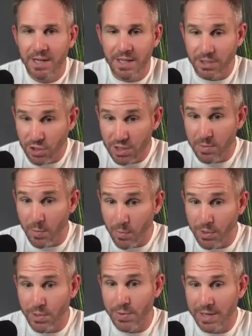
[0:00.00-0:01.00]
like just what
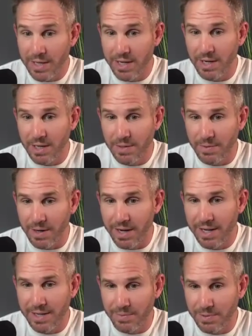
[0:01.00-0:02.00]
we're doing here,
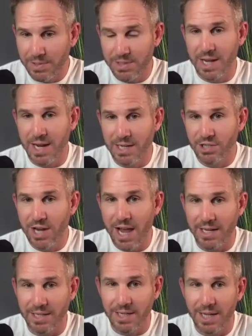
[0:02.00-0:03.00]
right? We're just kind of
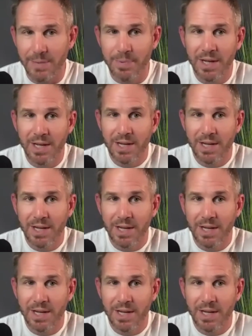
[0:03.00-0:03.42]
chatting it up.